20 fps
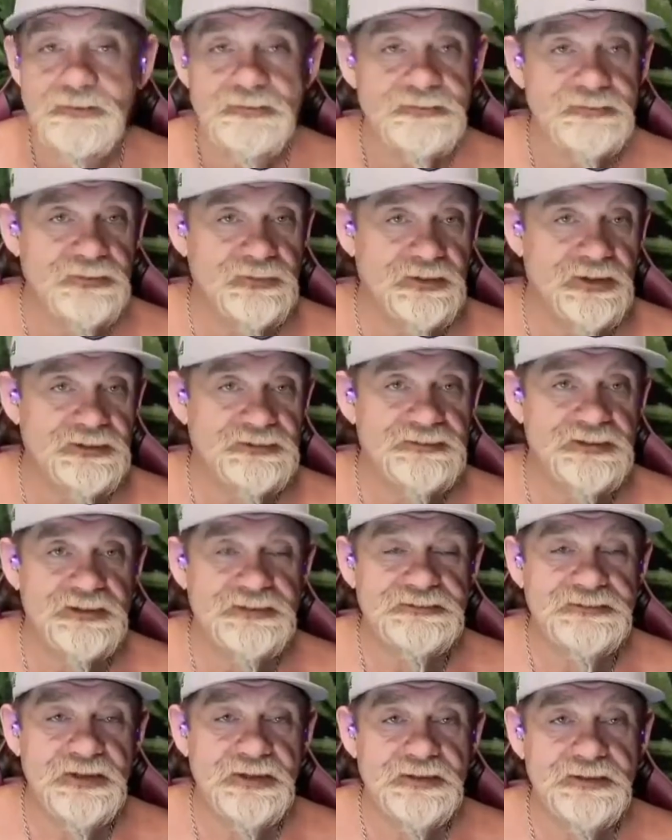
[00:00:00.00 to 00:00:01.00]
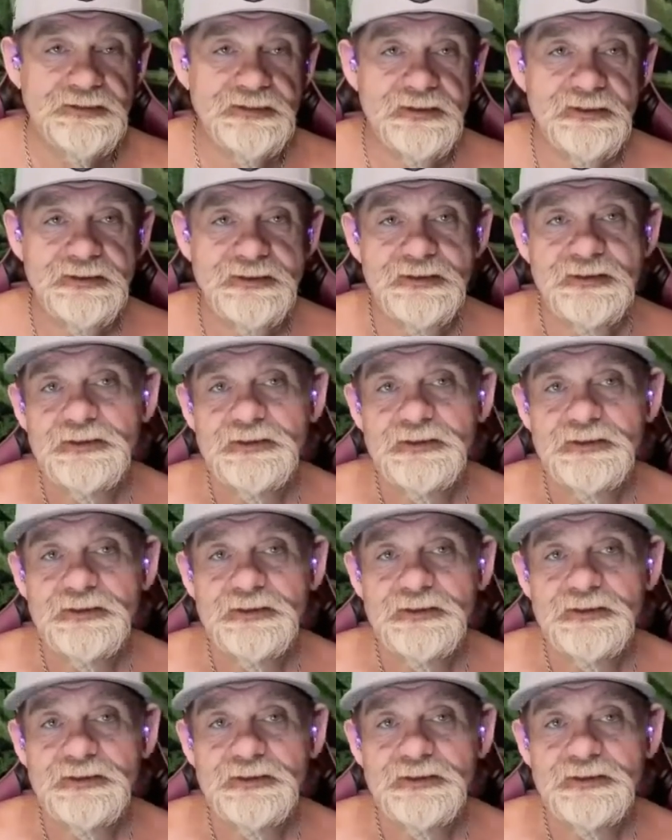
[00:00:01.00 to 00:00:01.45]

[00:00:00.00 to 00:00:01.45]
So the next day, Saturday,